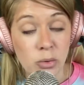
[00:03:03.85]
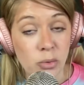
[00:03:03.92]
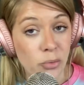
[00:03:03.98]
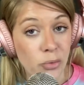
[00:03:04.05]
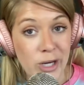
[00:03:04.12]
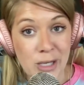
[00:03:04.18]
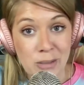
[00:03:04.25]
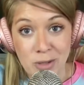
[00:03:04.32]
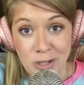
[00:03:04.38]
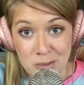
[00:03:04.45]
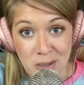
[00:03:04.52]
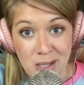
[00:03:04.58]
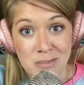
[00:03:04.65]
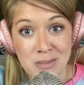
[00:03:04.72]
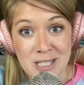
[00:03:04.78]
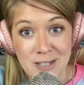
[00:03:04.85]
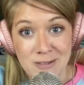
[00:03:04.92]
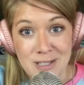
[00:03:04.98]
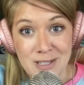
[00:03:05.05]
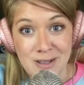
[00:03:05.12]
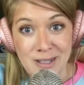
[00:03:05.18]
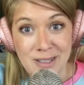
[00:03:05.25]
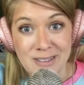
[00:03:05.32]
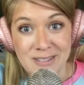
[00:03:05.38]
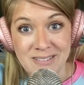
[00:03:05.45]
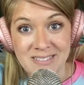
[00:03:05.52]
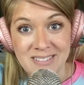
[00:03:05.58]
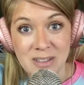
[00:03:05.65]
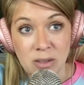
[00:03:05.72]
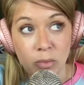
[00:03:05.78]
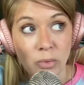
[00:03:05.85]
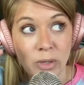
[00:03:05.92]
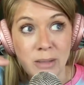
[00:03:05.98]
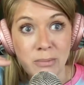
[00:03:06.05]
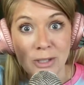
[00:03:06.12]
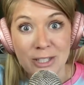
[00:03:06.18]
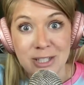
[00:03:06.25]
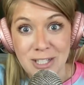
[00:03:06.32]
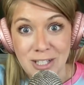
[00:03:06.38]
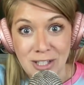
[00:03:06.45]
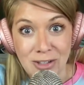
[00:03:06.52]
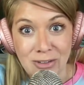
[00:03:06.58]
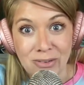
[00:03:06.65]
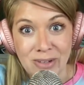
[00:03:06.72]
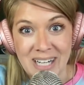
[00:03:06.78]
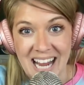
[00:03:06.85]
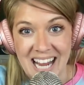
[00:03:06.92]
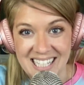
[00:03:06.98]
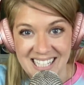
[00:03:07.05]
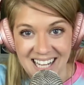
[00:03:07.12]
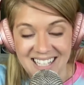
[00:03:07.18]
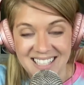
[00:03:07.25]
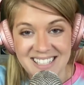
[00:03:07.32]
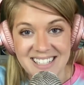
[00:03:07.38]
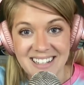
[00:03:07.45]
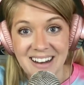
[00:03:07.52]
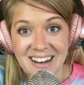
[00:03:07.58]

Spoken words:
reading books by themselves, reading books to you at night.